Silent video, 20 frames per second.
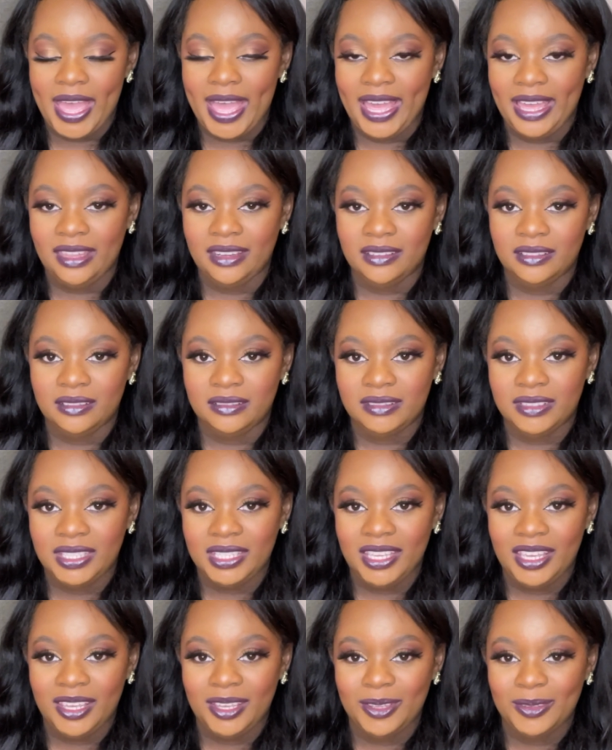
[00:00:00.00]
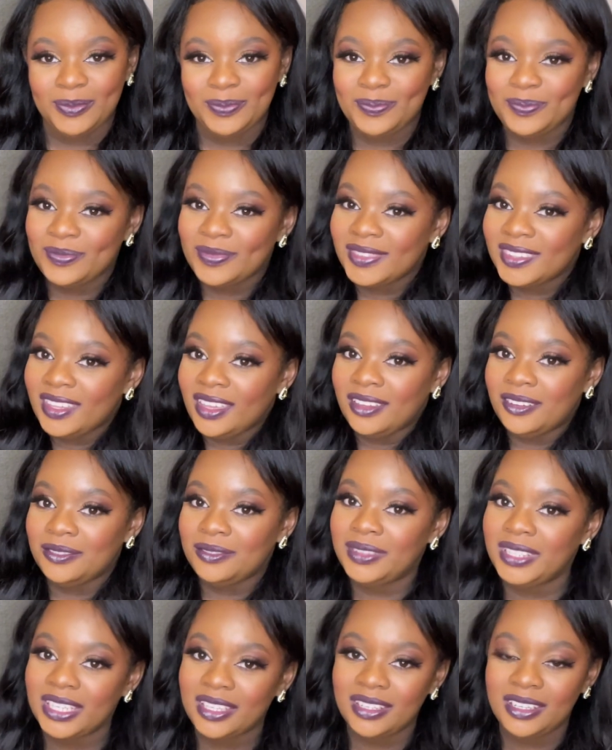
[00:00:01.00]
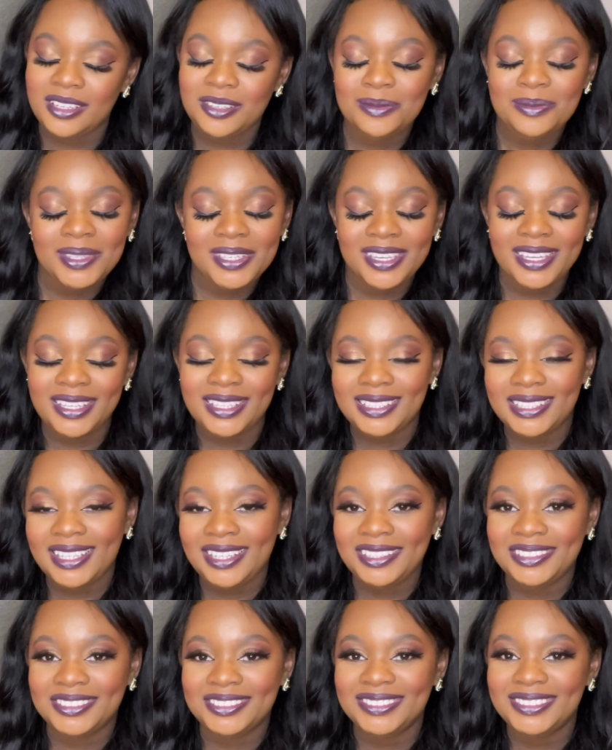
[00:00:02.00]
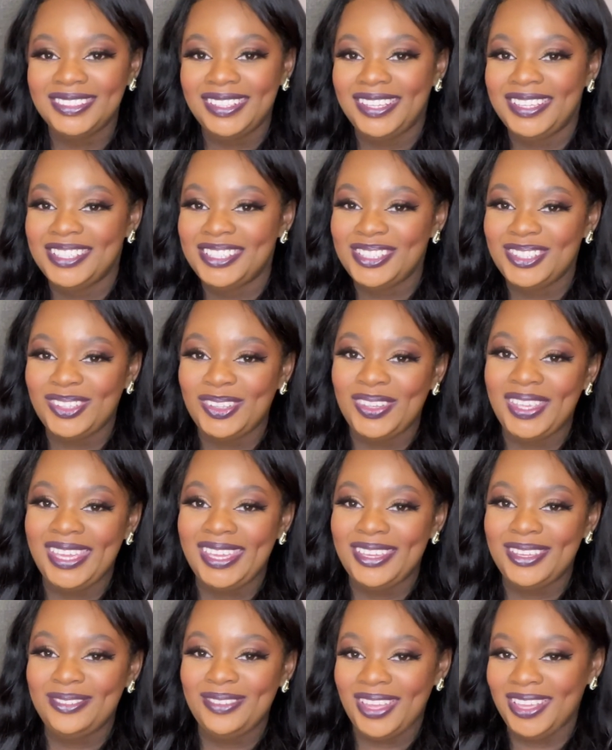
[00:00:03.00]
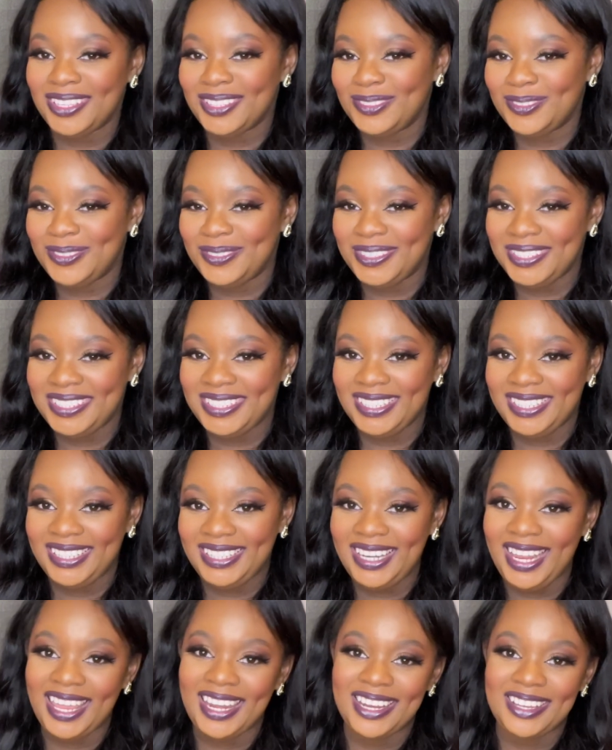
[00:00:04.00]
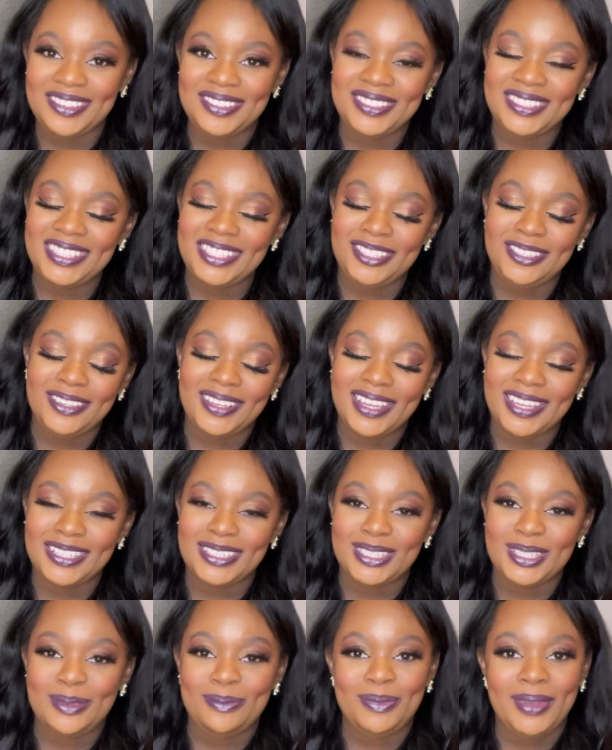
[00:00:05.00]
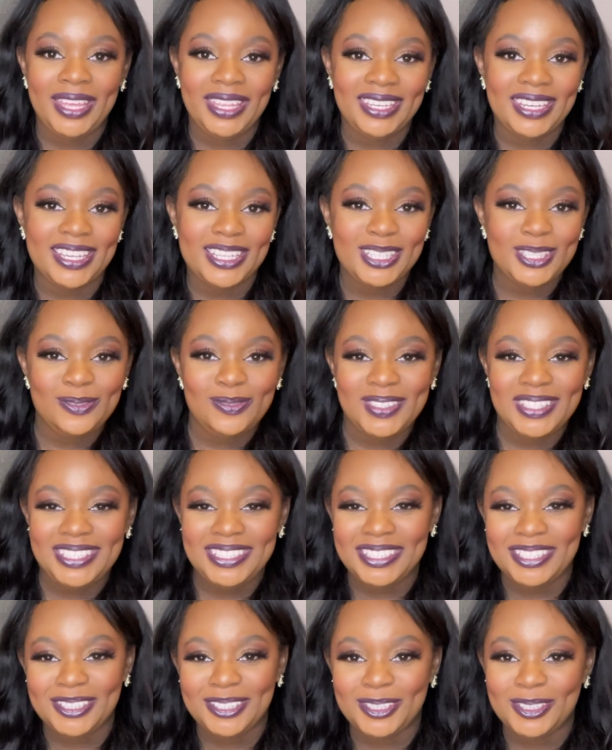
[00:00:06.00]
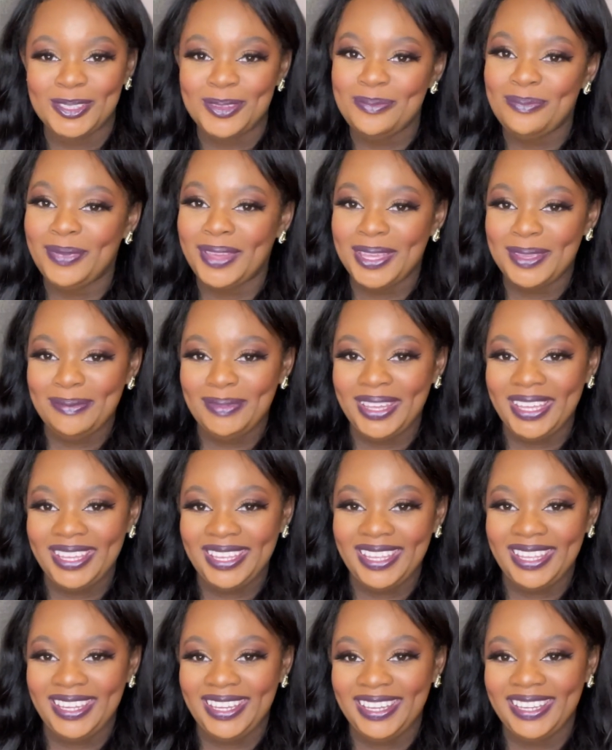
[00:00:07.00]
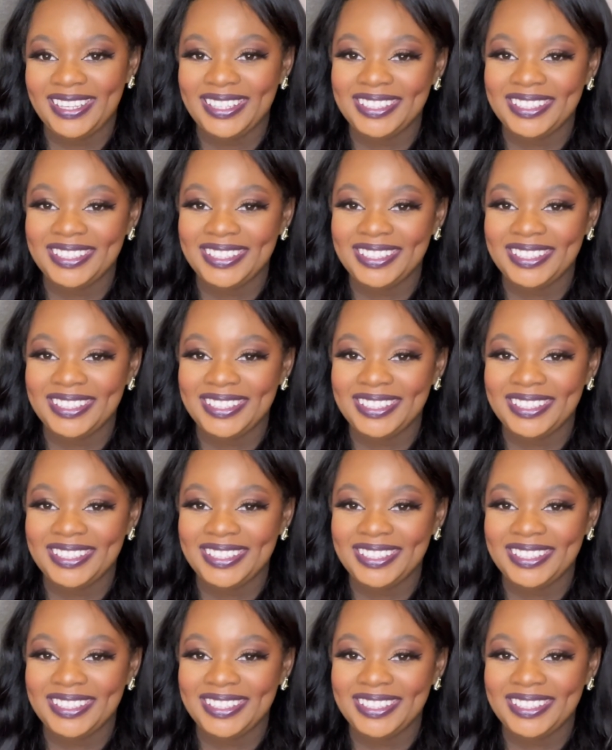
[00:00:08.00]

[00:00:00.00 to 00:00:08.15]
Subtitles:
and yeah, hope I can help you guys out. So yeah, thanks for watching, and I'll see you guys in my next video. Bye bye.